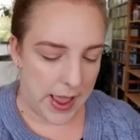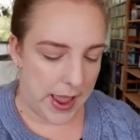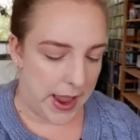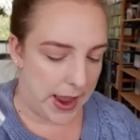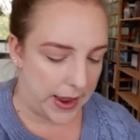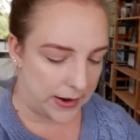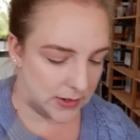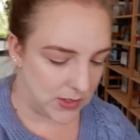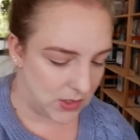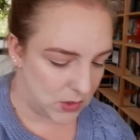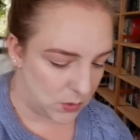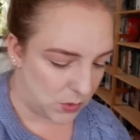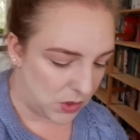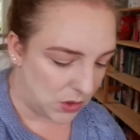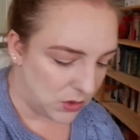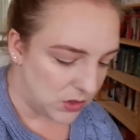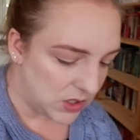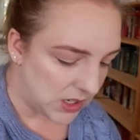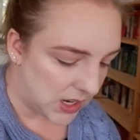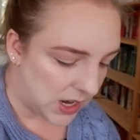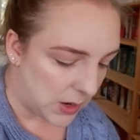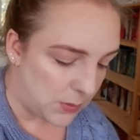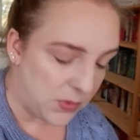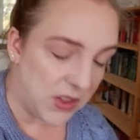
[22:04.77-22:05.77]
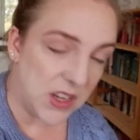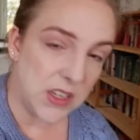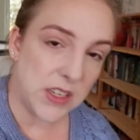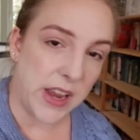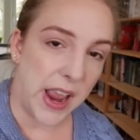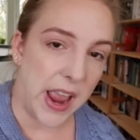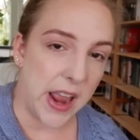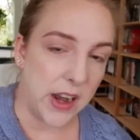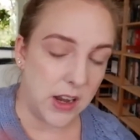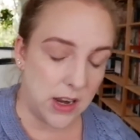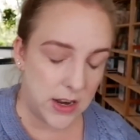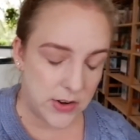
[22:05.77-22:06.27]
And so I'm going to keep this
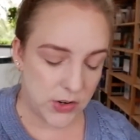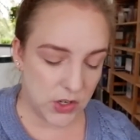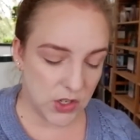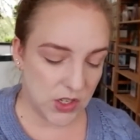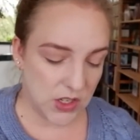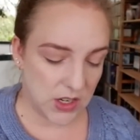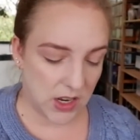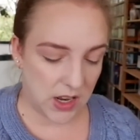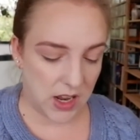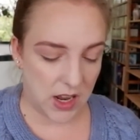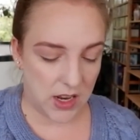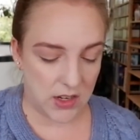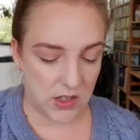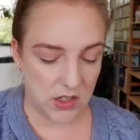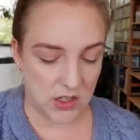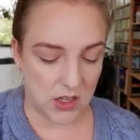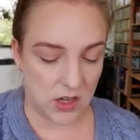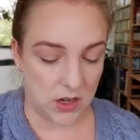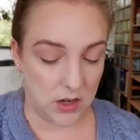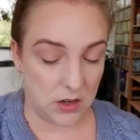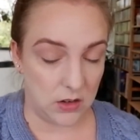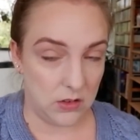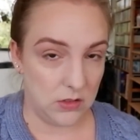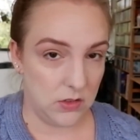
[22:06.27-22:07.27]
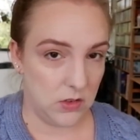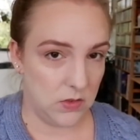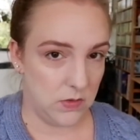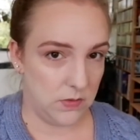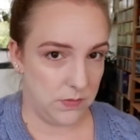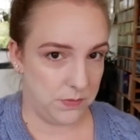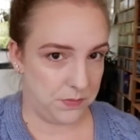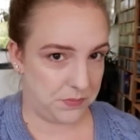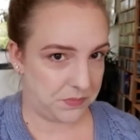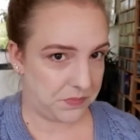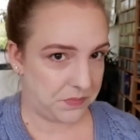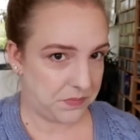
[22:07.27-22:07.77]
handy just in case the
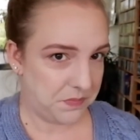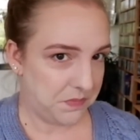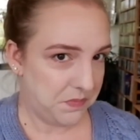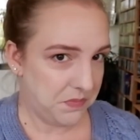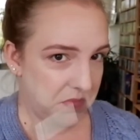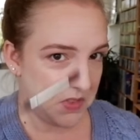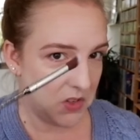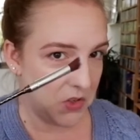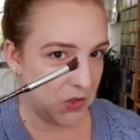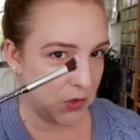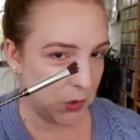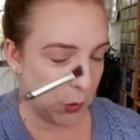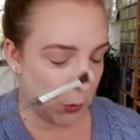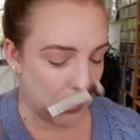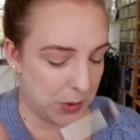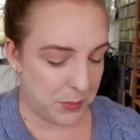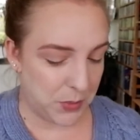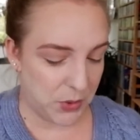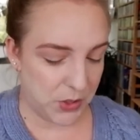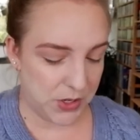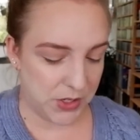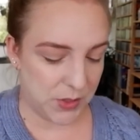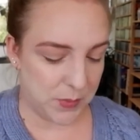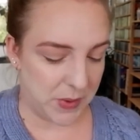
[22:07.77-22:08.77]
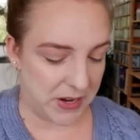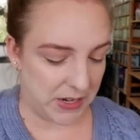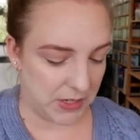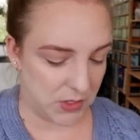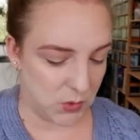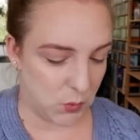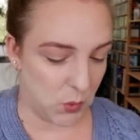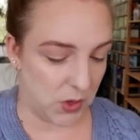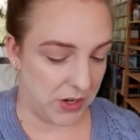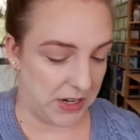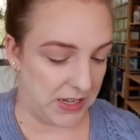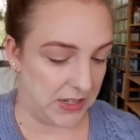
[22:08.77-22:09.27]
Storybook
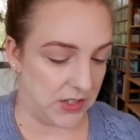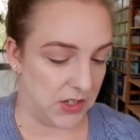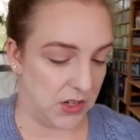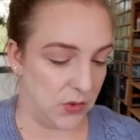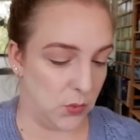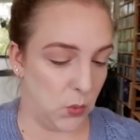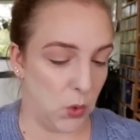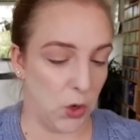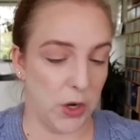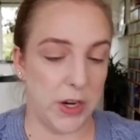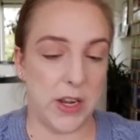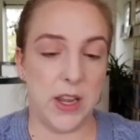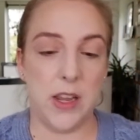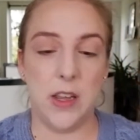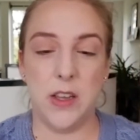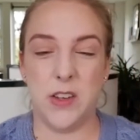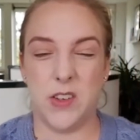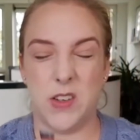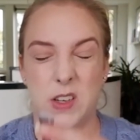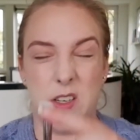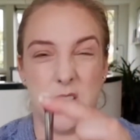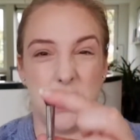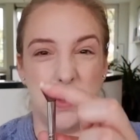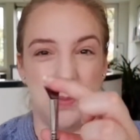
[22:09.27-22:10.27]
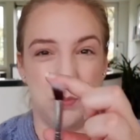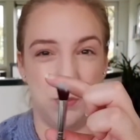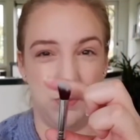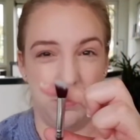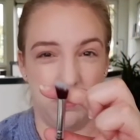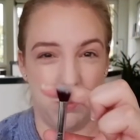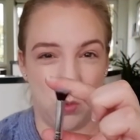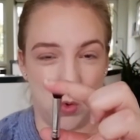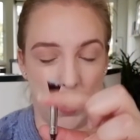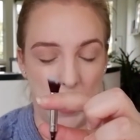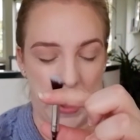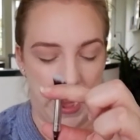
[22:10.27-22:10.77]
Cosmetics one isn't working because this is
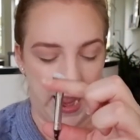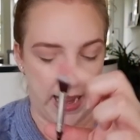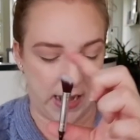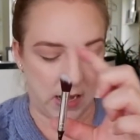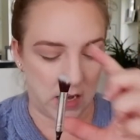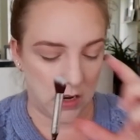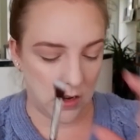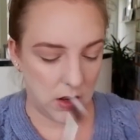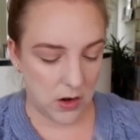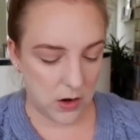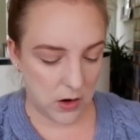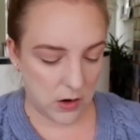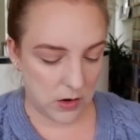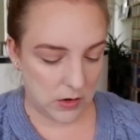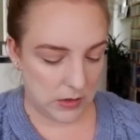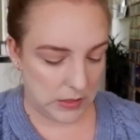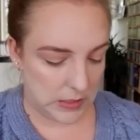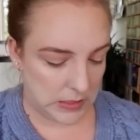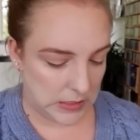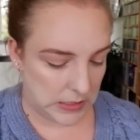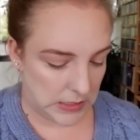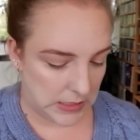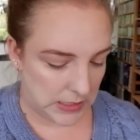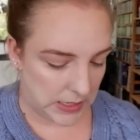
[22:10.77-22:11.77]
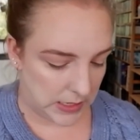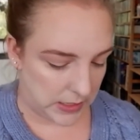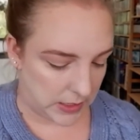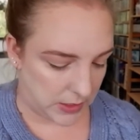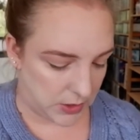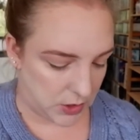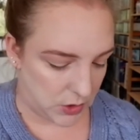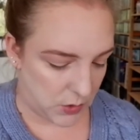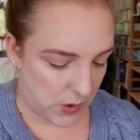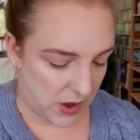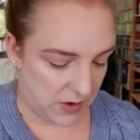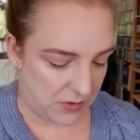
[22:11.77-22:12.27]
more angular. And I
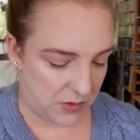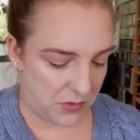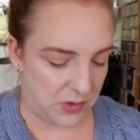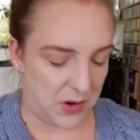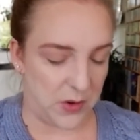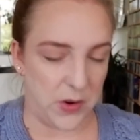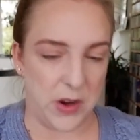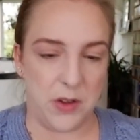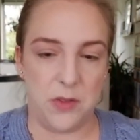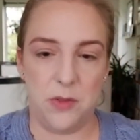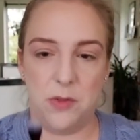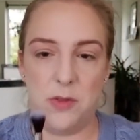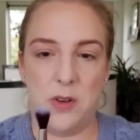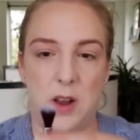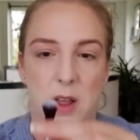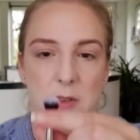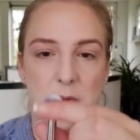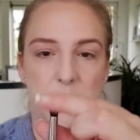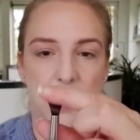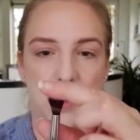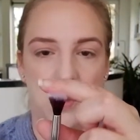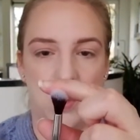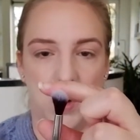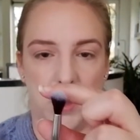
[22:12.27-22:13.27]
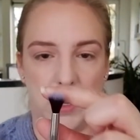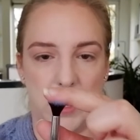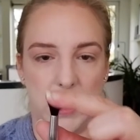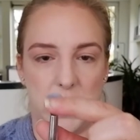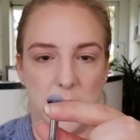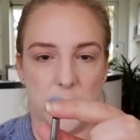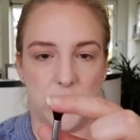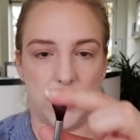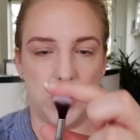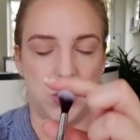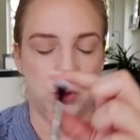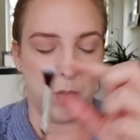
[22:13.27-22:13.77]
do have a very fluffy one
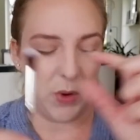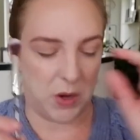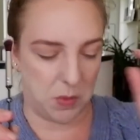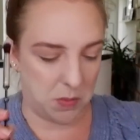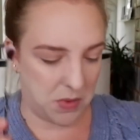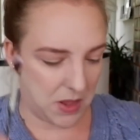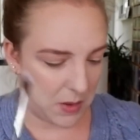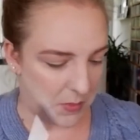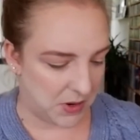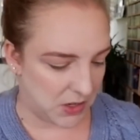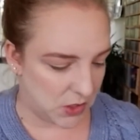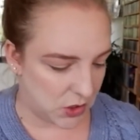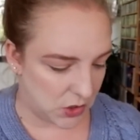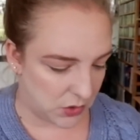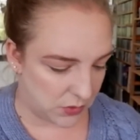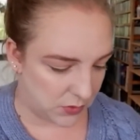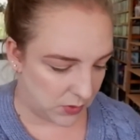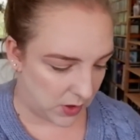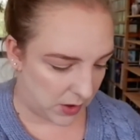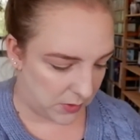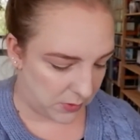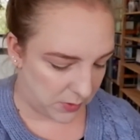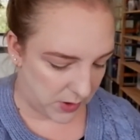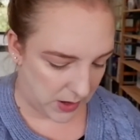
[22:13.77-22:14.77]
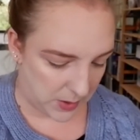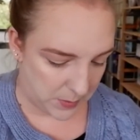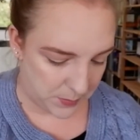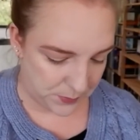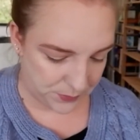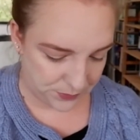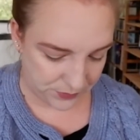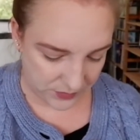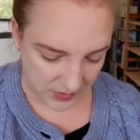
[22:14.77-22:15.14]
here too, but it may be too fluffy.